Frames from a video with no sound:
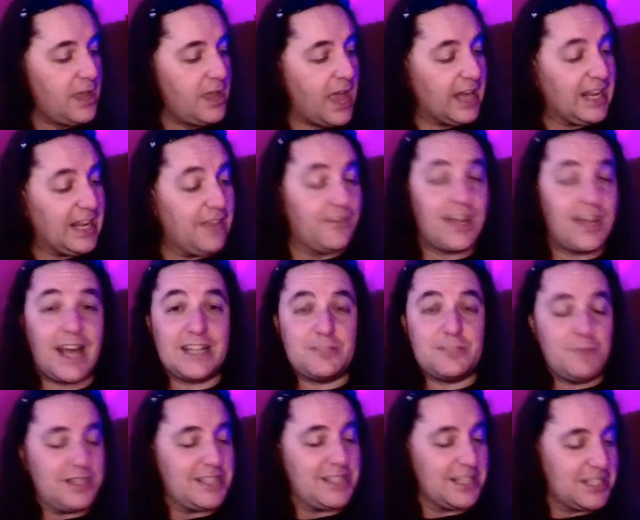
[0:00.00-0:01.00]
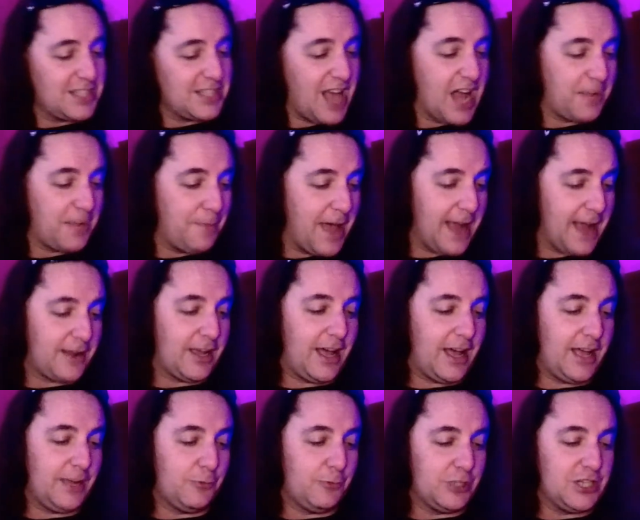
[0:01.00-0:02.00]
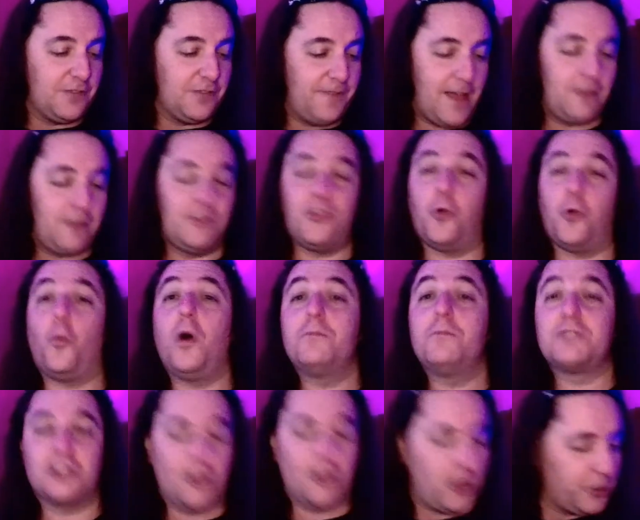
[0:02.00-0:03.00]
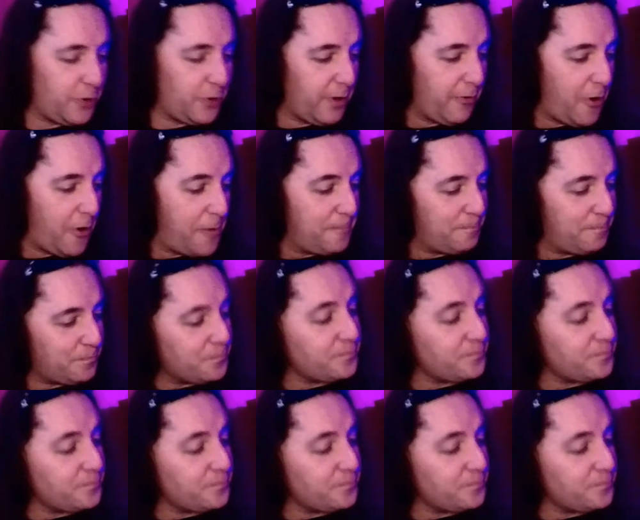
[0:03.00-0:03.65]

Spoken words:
And he even got his missing sock back, which he found in the Wumps' laundry room.